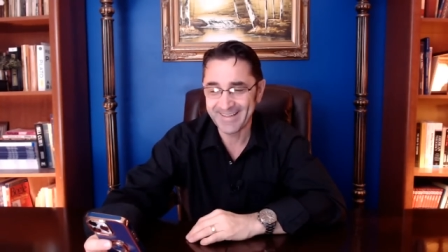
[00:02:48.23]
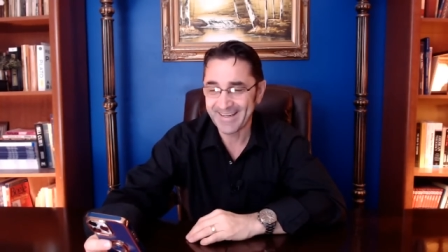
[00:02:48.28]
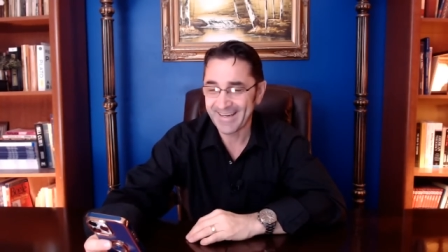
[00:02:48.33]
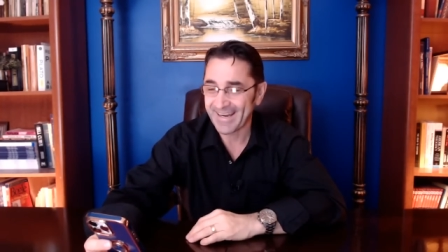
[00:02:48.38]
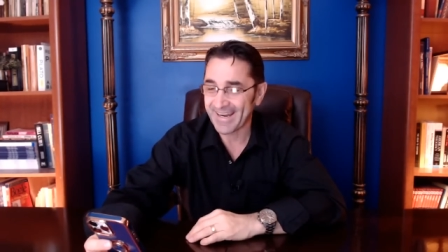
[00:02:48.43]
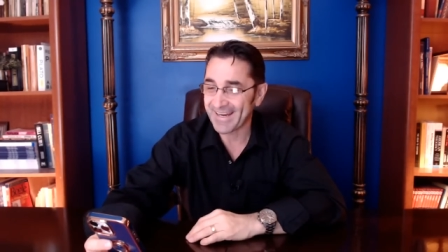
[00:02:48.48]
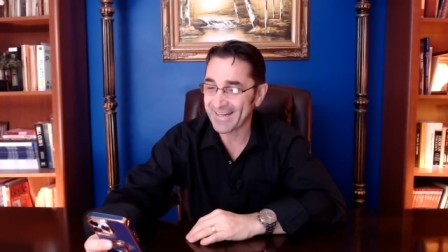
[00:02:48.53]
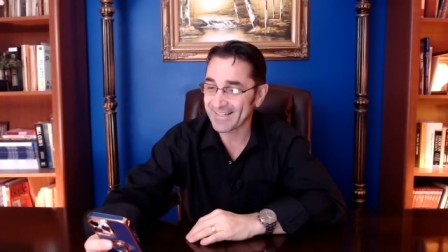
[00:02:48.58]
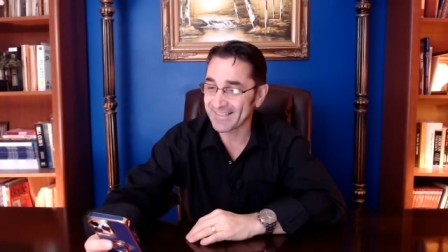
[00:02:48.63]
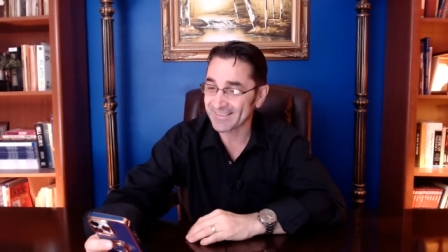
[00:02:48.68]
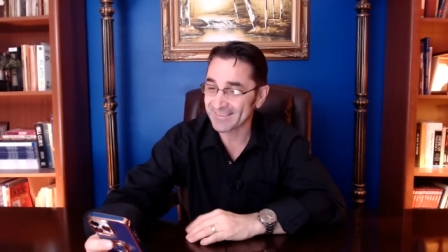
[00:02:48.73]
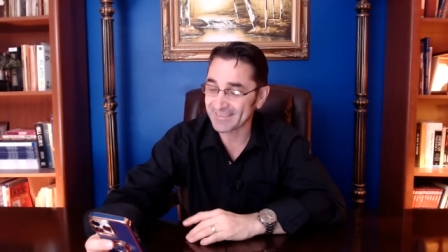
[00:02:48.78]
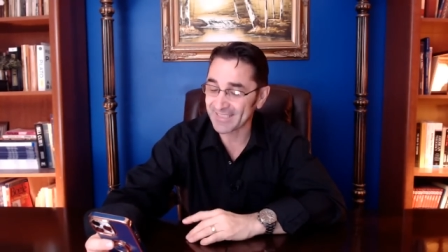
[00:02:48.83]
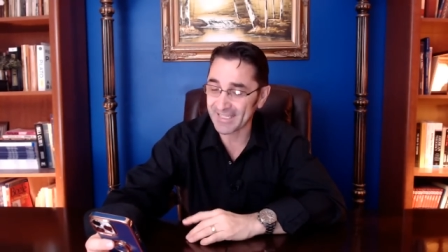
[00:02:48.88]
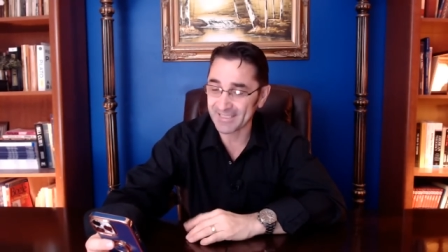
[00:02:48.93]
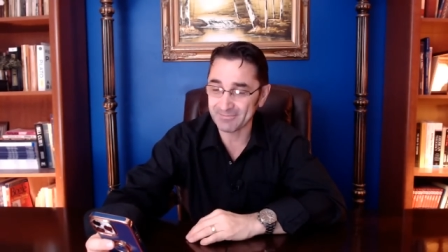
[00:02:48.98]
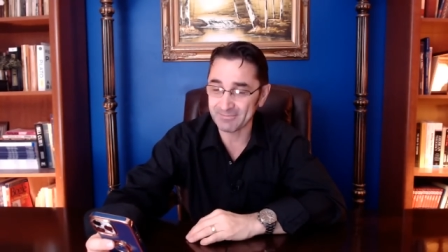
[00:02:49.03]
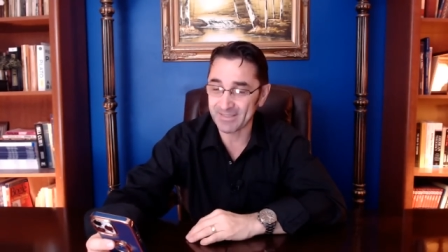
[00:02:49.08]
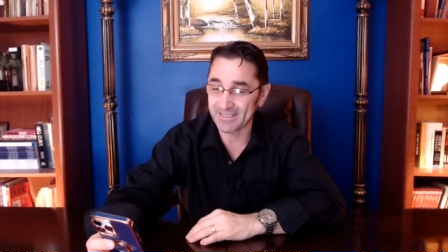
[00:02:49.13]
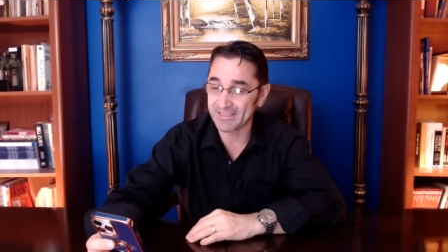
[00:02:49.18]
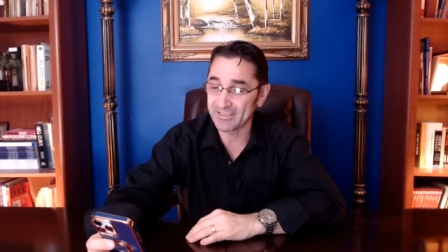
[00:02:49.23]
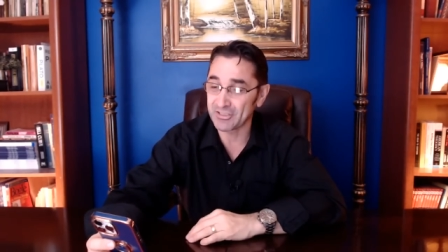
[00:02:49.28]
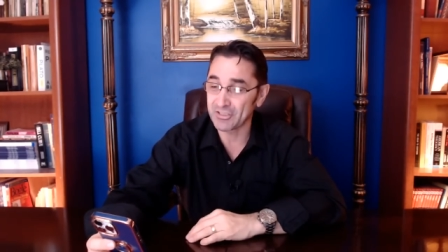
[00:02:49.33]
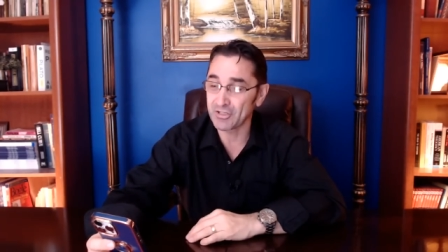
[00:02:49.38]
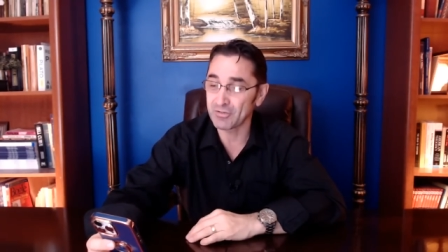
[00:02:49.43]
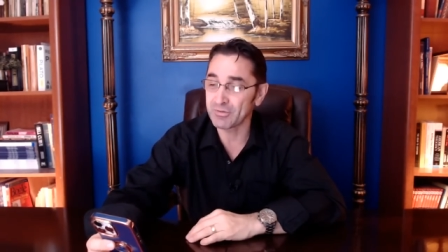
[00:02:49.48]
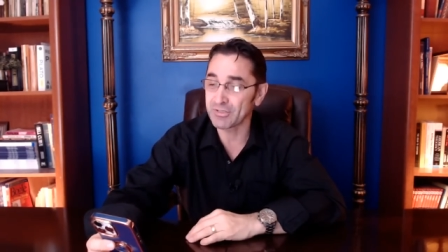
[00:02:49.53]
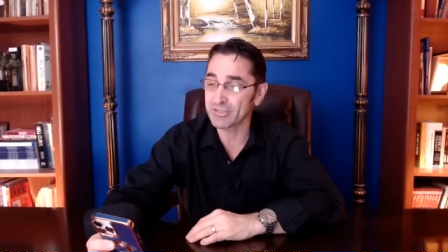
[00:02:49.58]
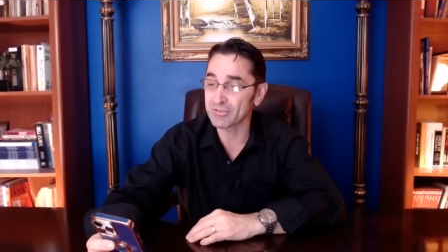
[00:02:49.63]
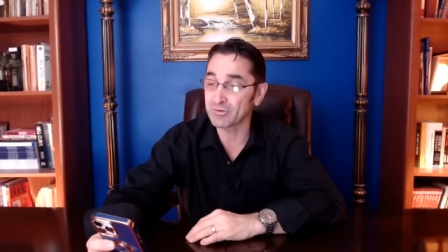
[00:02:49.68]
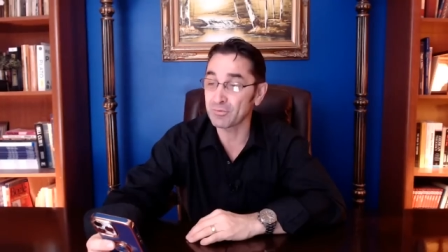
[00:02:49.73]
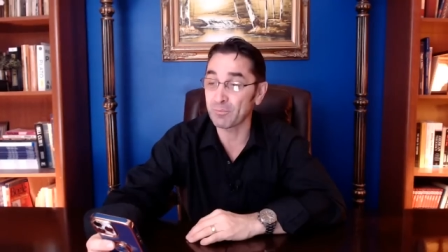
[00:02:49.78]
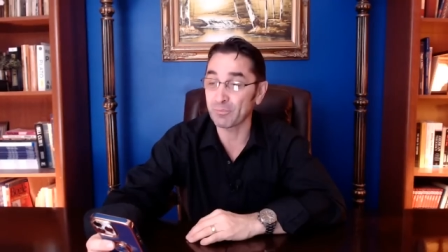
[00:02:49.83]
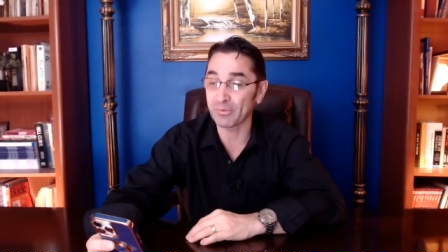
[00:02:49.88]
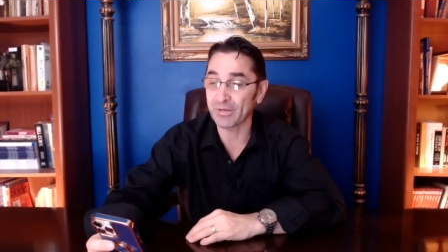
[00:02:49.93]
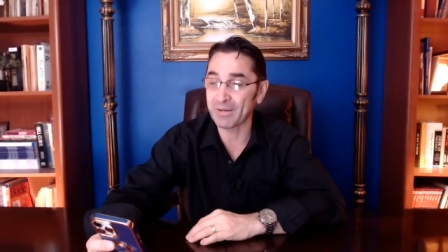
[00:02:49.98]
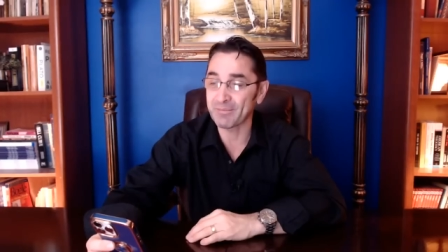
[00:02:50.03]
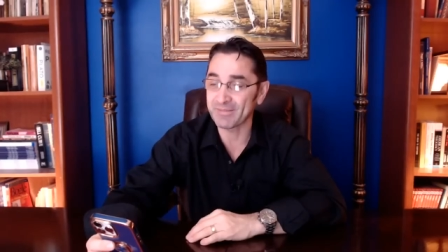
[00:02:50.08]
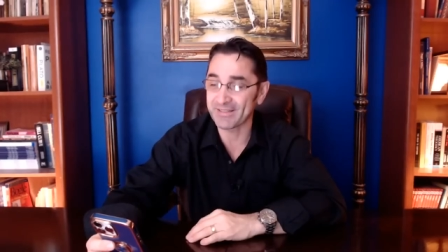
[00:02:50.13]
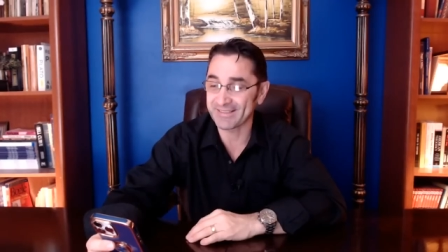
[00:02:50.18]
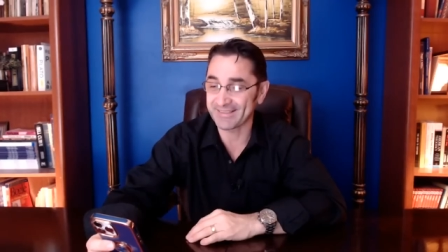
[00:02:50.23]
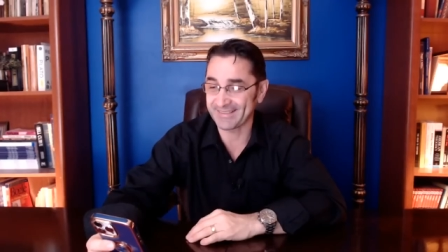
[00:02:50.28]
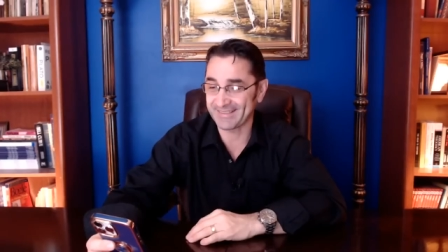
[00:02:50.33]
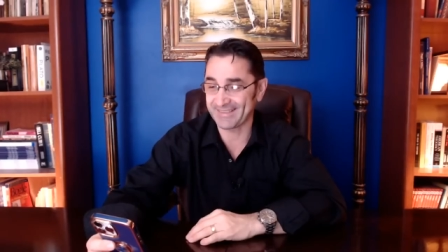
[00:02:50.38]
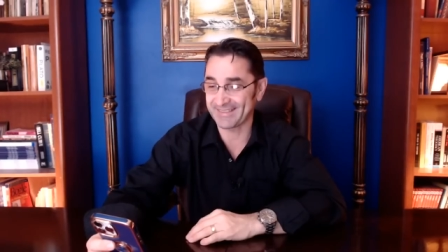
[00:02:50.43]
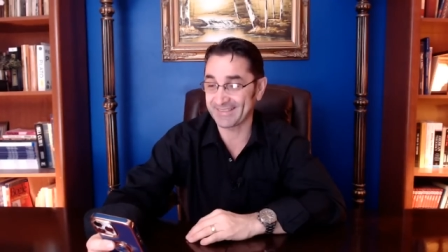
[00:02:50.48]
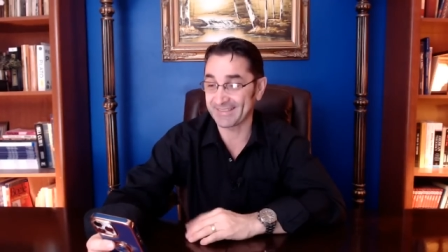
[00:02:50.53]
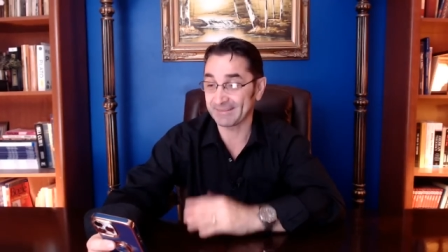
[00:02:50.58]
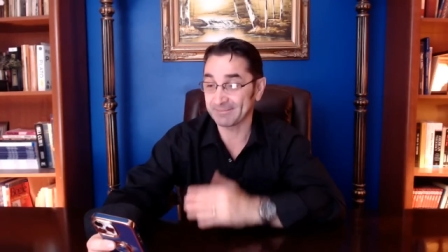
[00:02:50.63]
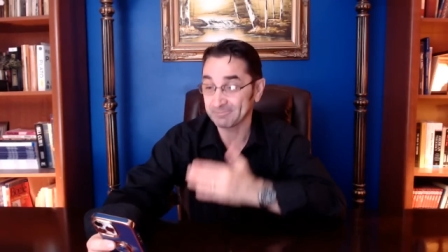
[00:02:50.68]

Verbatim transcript: in a statement, Jewish supremacists